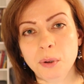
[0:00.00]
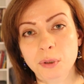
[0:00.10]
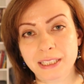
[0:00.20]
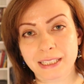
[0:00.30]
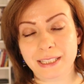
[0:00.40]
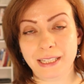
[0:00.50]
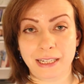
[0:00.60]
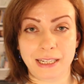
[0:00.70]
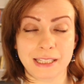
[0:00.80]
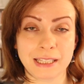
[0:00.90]
post-it
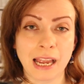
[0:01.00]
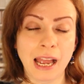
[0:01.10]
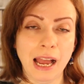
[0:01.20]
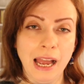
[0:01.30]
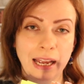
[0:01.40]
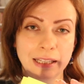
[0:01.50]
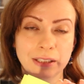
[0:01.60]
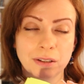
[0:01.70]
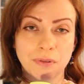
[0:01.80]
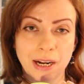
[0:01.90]
stickers
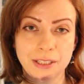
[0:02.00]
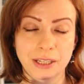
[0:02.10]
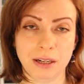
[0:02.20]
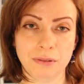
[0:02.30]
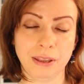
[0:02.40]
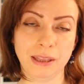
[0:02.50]
and write down